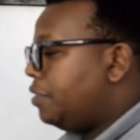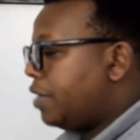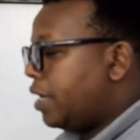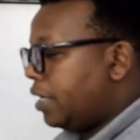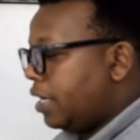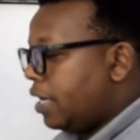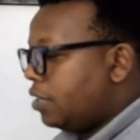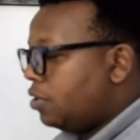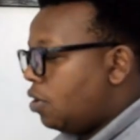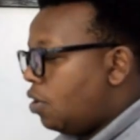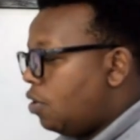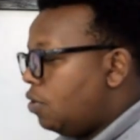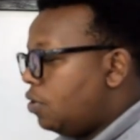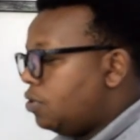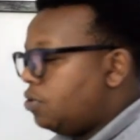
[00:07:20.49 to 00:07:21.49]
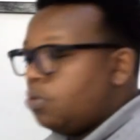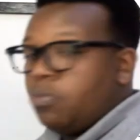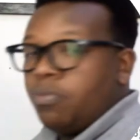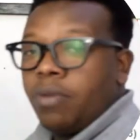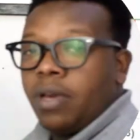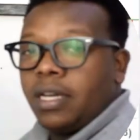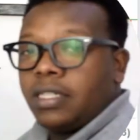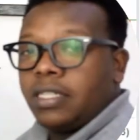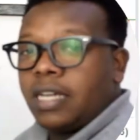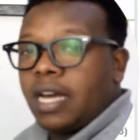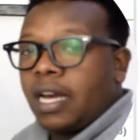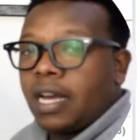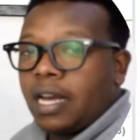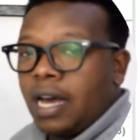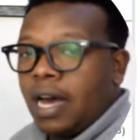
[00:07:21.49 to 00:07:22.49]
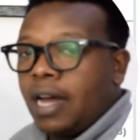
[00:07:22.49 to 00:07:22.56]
you can get always to make track,